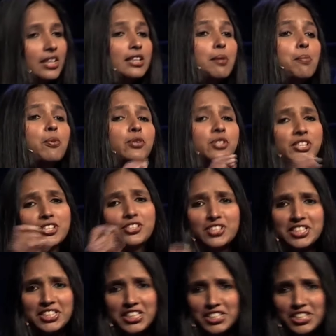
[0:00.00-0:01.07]
the most
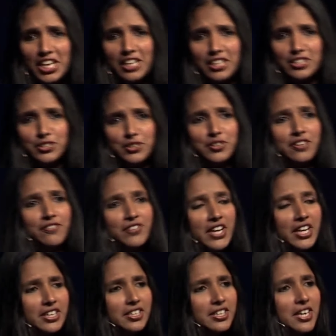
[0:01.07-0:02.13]
interesting channels you can
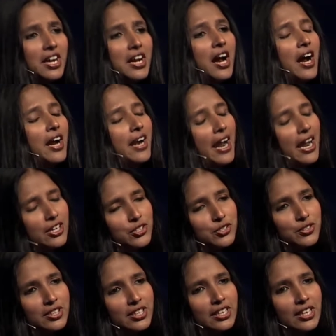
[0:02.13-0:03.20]
find are
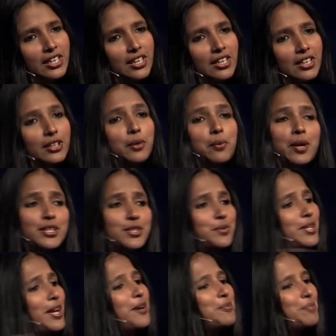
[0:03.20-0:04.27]
actually the ones
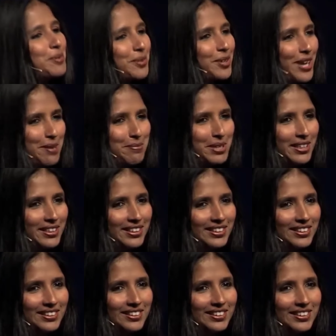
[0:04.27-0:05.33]
without programming,
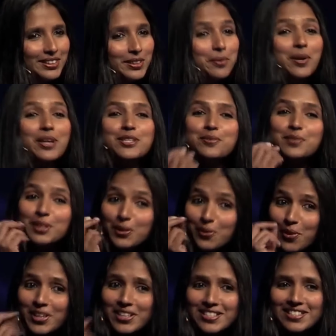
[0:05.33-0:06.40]
the ones with the
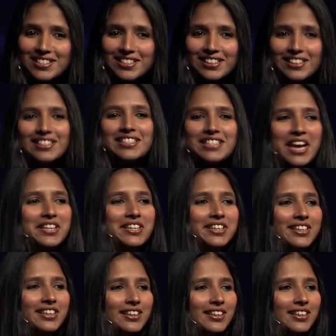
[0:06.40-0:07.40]
noise, the static,